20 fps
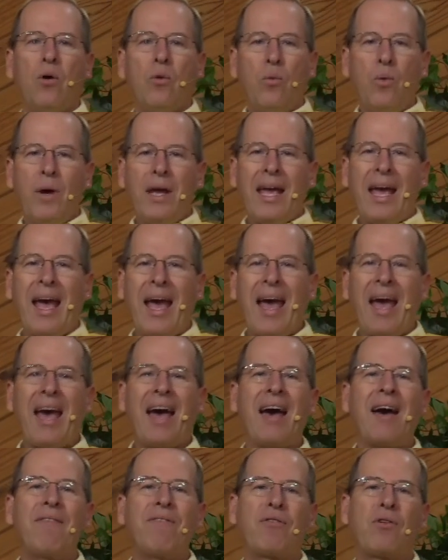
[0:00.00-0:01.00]
We
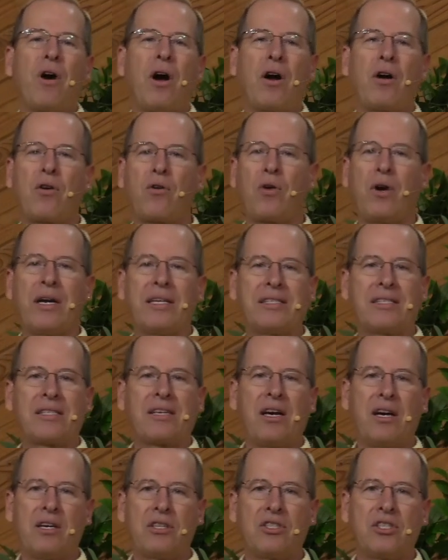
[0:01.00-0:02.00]
have our Christ
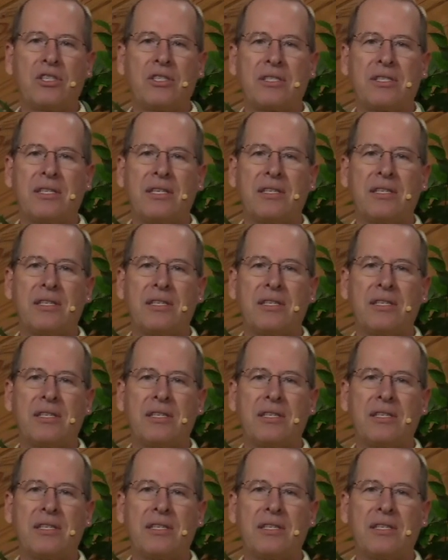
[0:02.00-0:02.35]
consciousness.